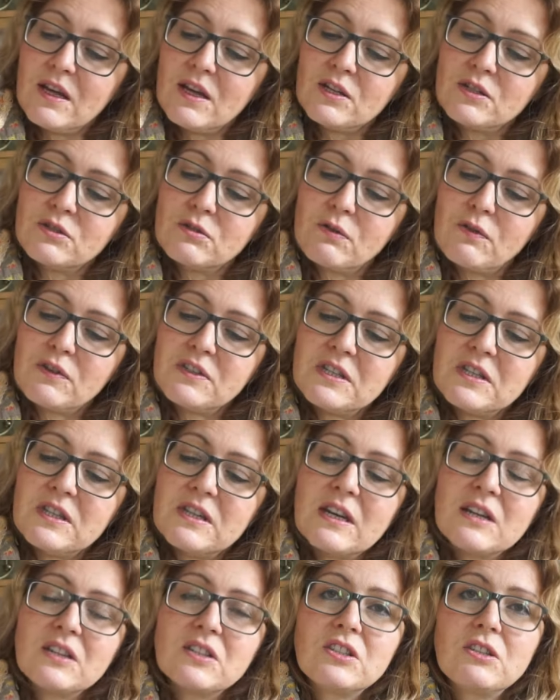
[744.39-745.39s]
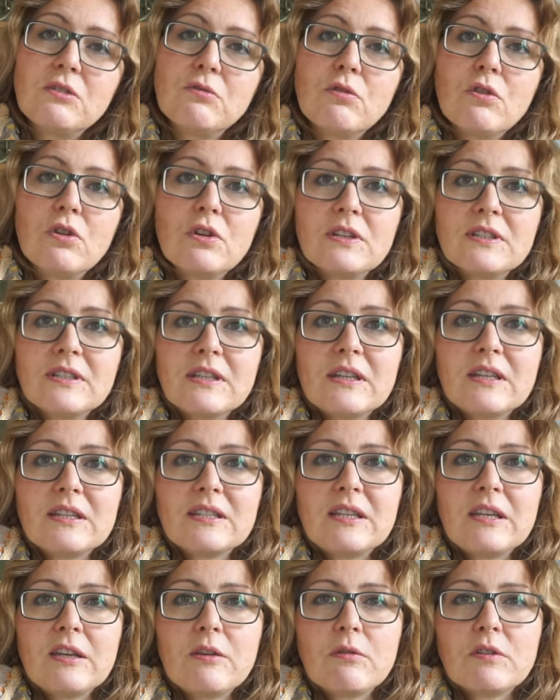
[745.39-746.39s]
so if I did the next two colours in the
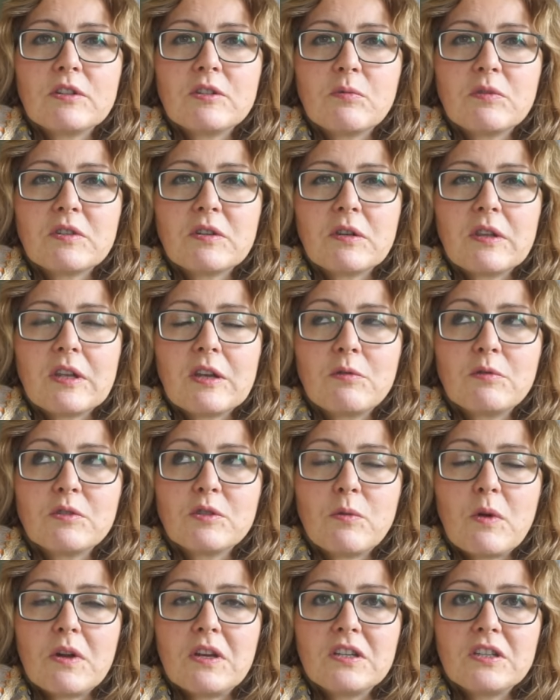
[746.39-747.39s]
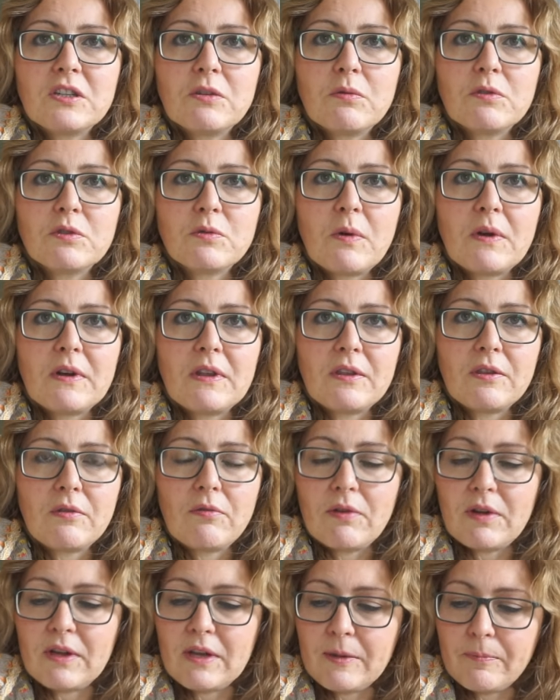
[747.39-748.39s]
sequence, which I think was twenty-two and
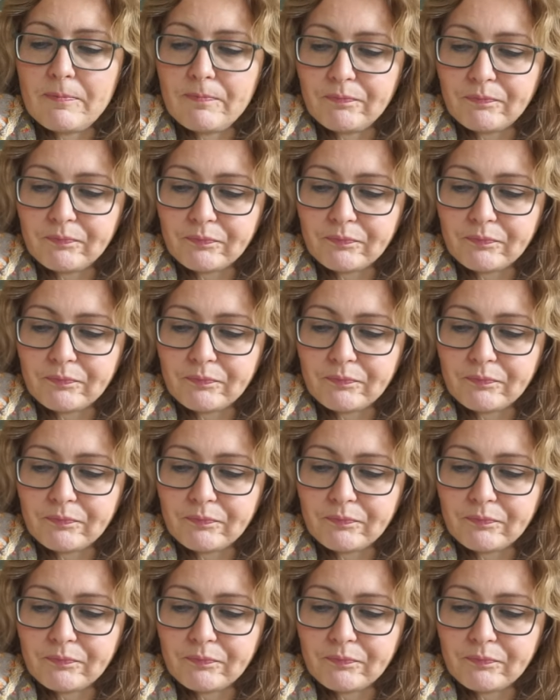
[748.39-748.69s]
twenty-three,